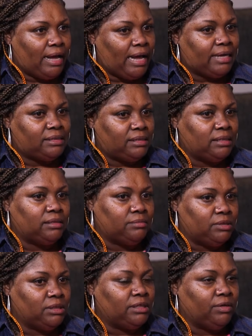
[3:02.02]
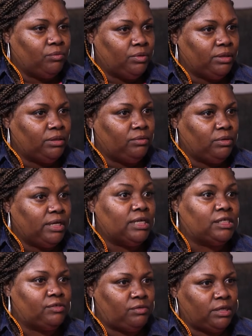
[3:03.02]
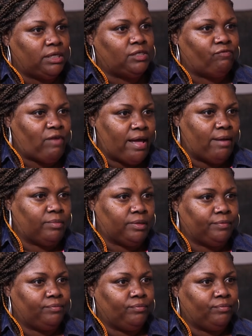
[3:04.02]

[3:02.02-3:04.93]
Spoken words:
I sent them to live with his family.